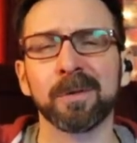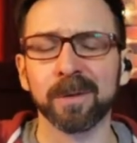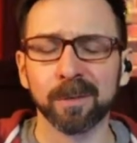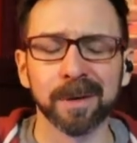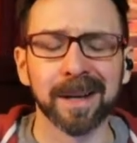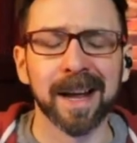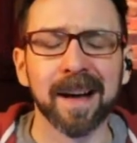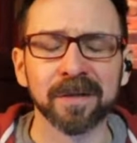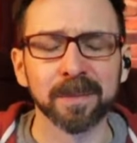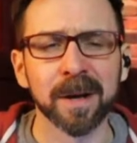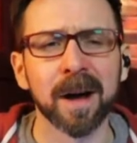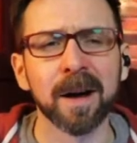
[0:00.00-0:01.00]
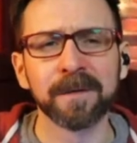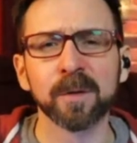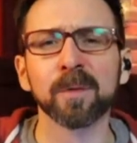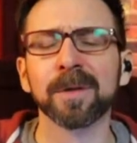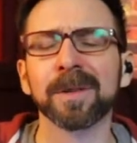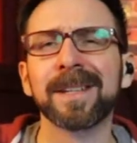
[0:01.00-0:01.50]
We're going to have some coffee. We're
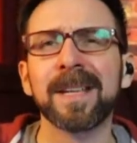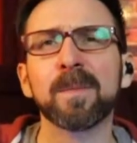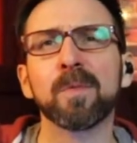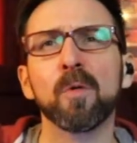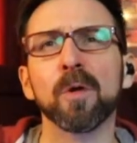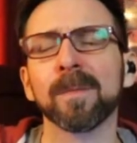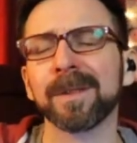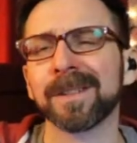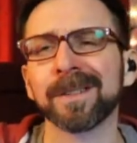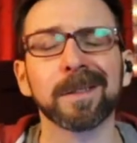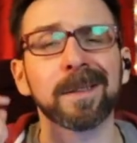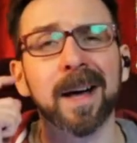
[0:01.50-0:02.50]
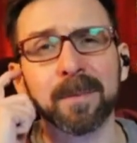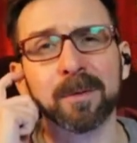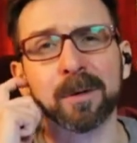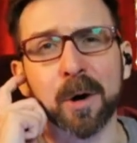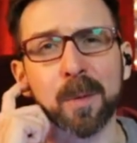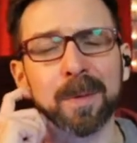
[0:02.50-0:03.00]
going to keep warm until the library
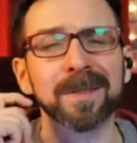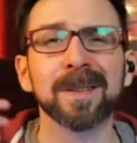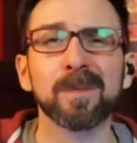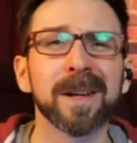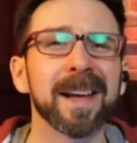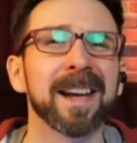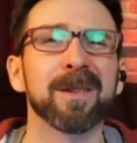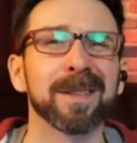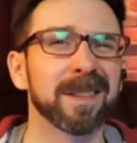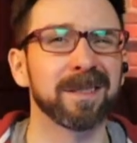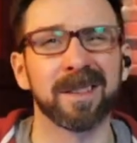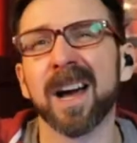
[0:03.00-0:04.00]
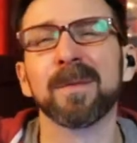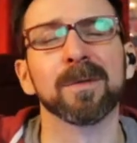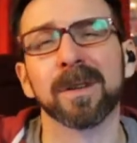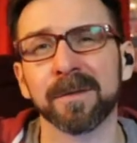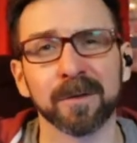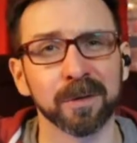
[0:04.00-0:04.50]
opens. Then we'll hang out at the library
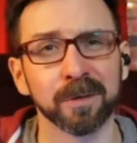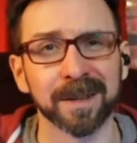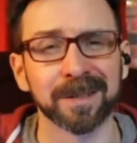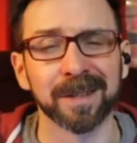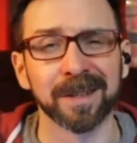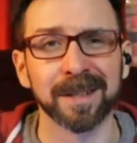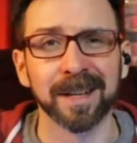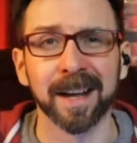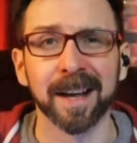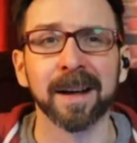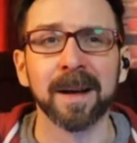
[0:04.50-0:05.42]
for the rest of the day.